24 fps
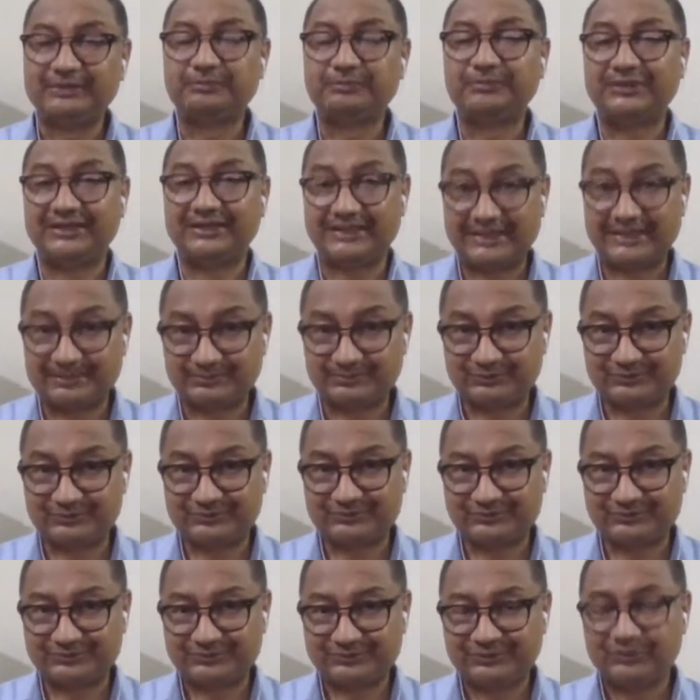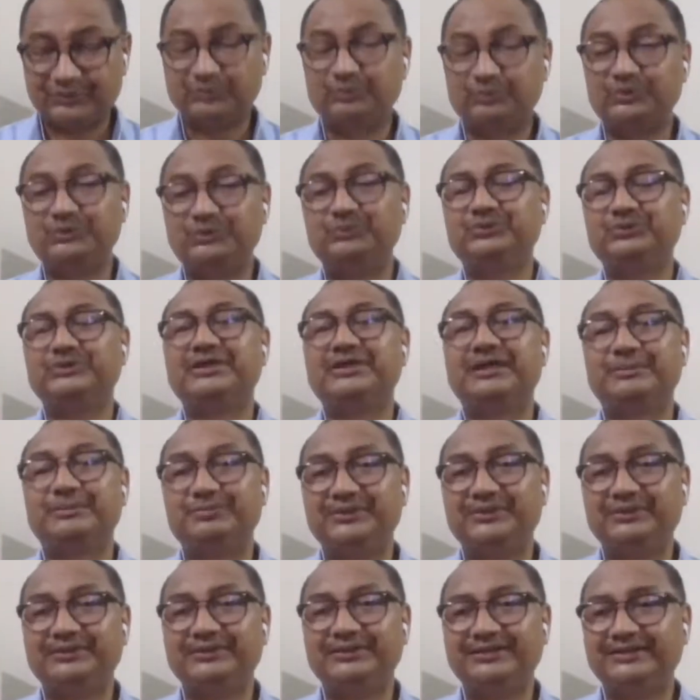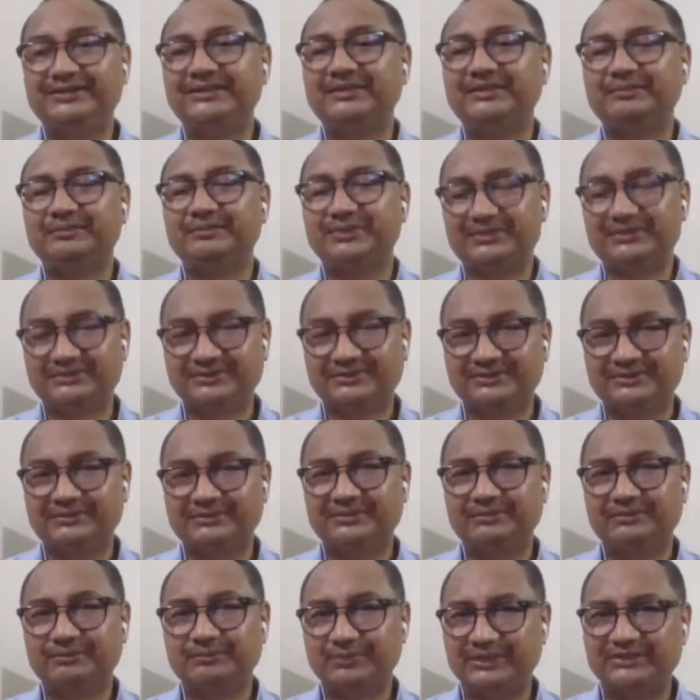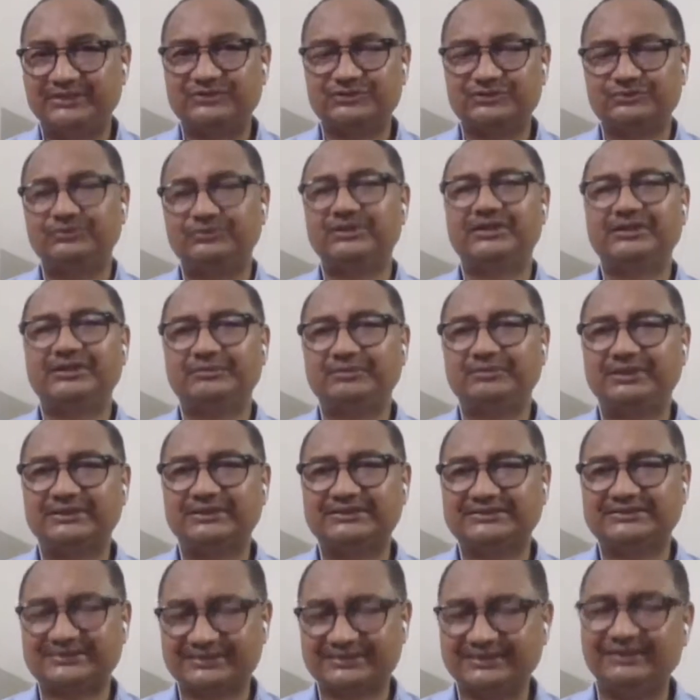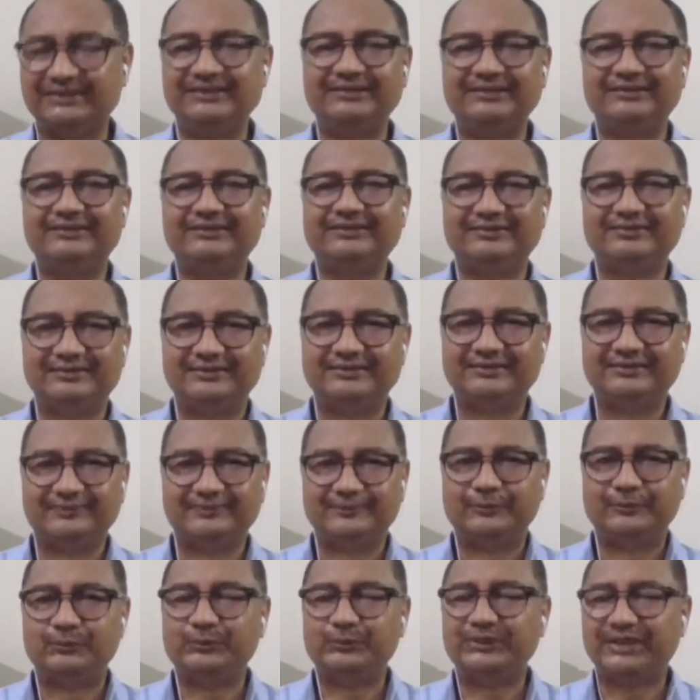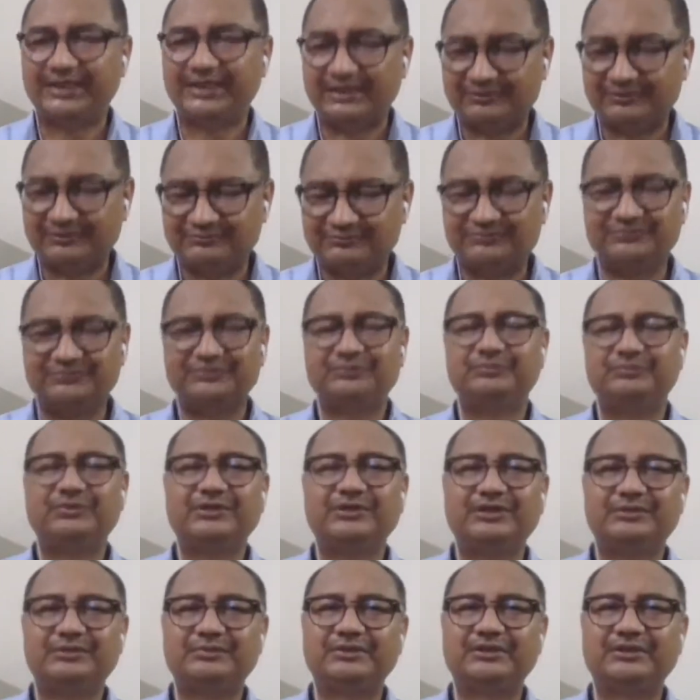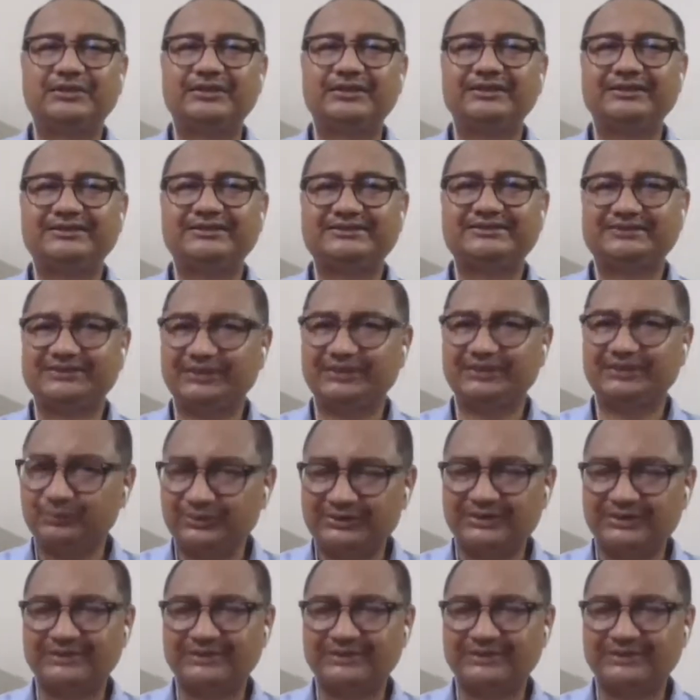perhaps we would have been in a better place today but still we have mahatma gandhi still with